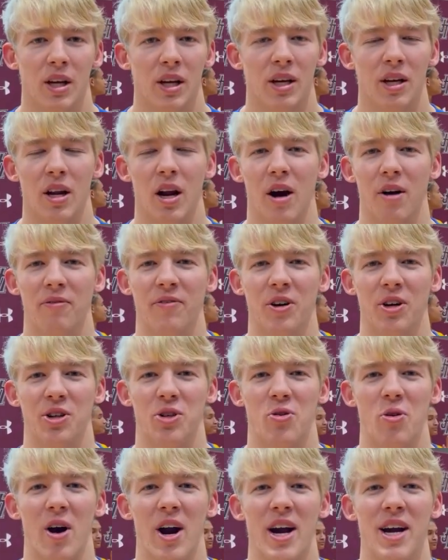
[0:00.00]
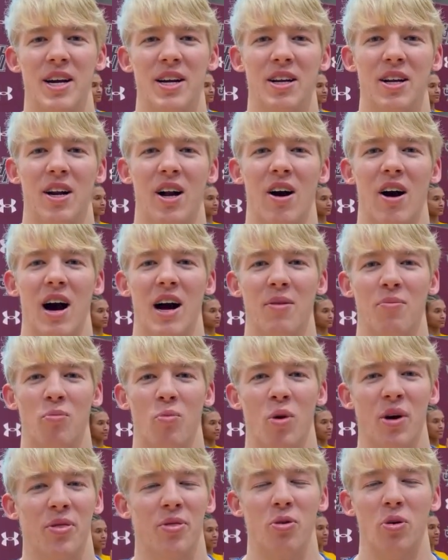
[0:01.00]
You know, it feels great. You know, I
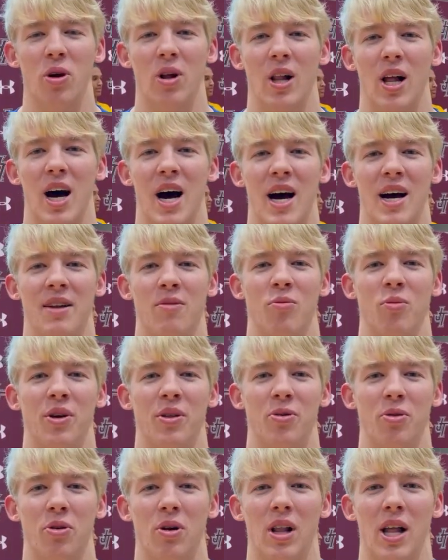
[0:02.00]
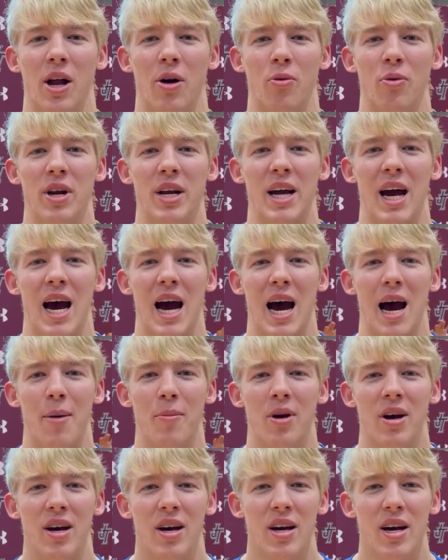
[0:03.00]
went through a lot of rehab.
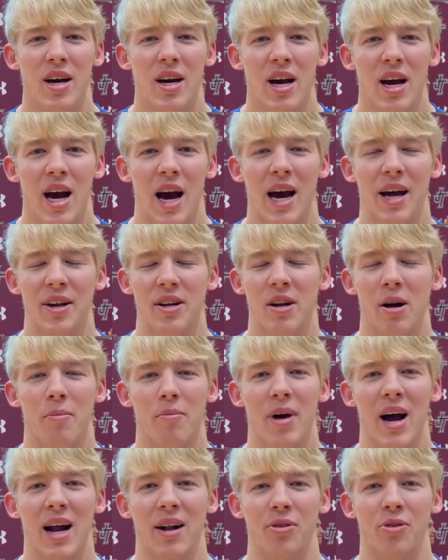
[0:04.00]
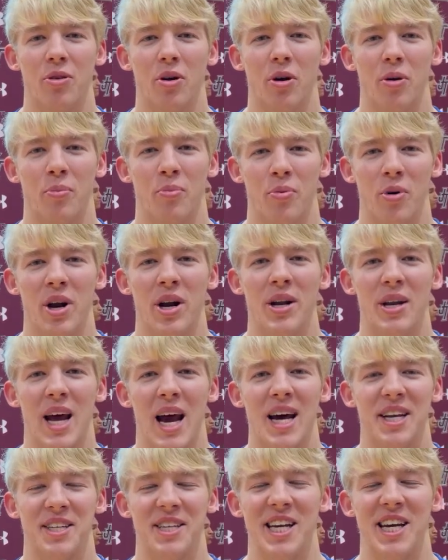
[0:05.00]
I had to come back through a pretty
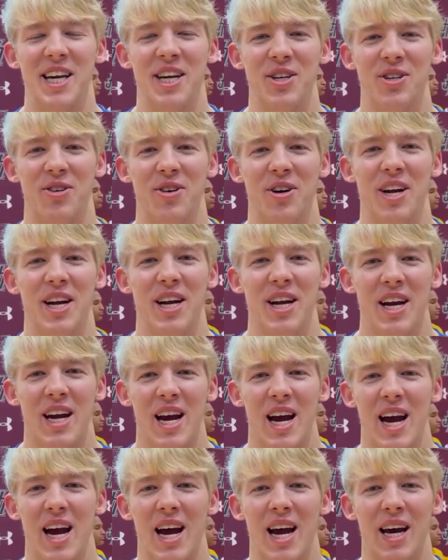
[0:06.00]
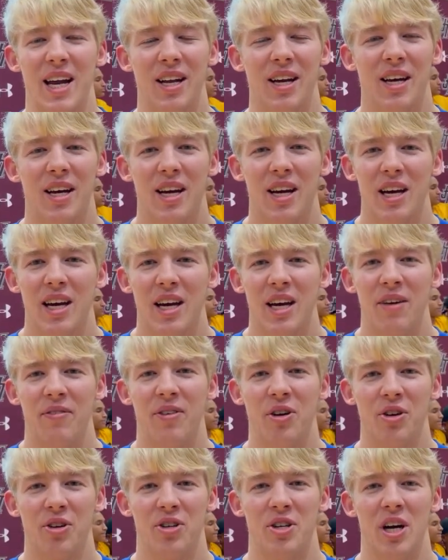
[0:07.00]
nasty injury, and it
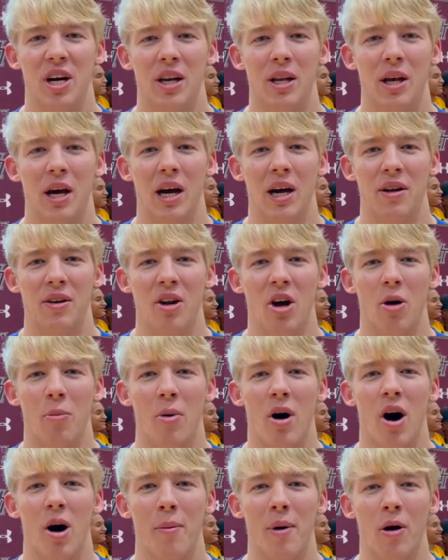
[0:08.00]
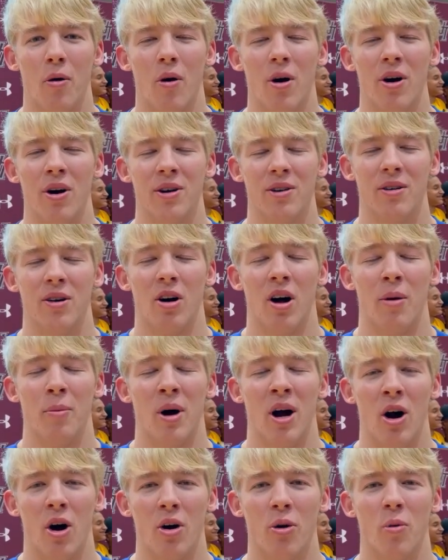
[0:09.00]
feels good to know all
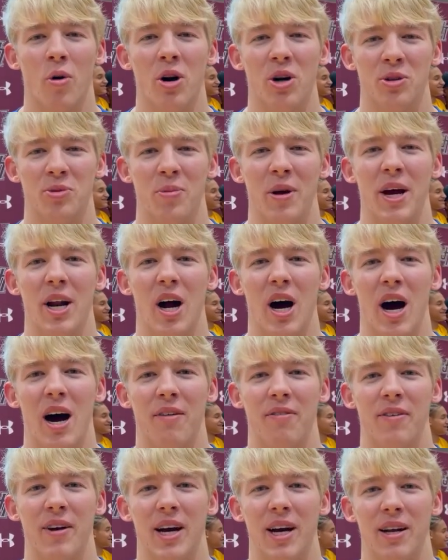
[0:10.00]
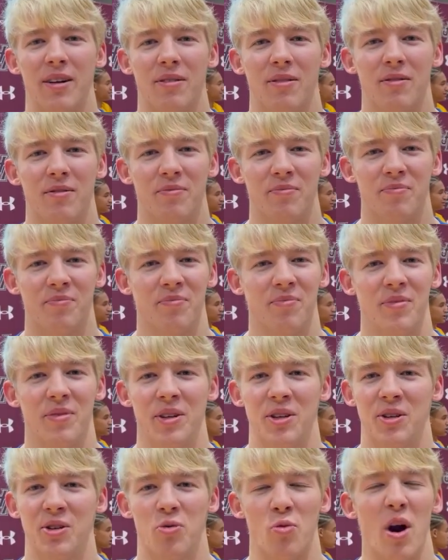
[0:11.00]
my hard work's paid off,
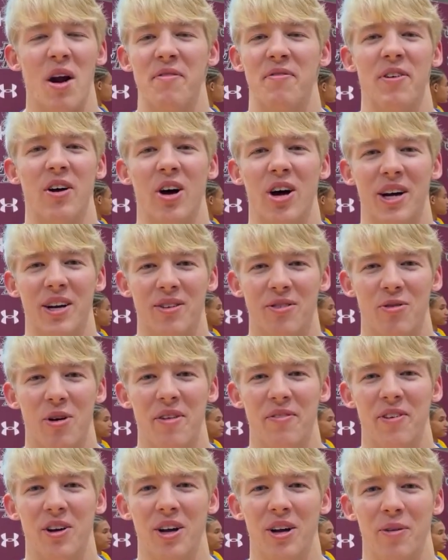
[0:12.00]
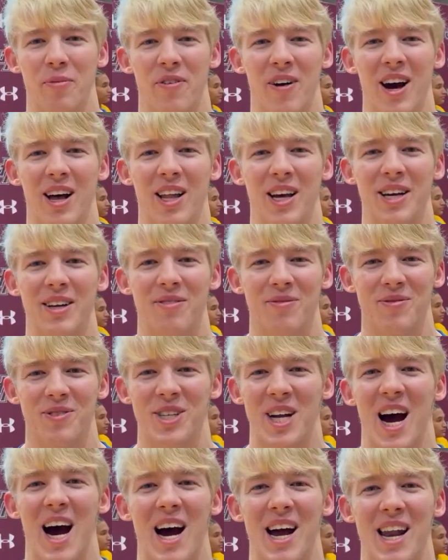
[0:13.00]
and it's a great feeling to finally
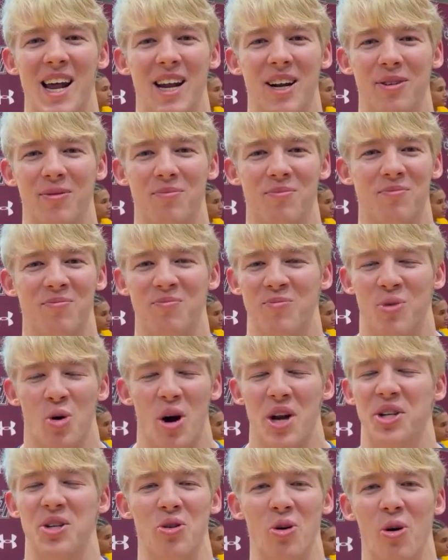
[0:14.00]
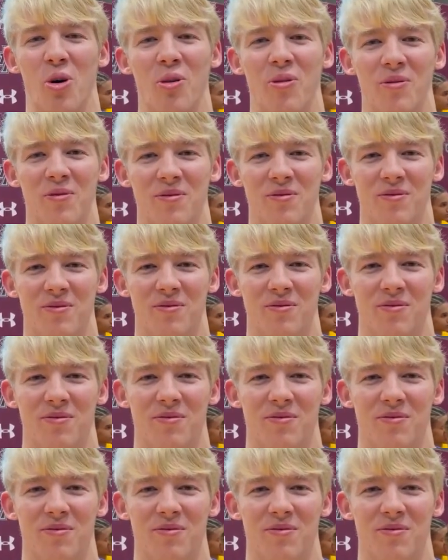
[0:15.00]
sign a great school.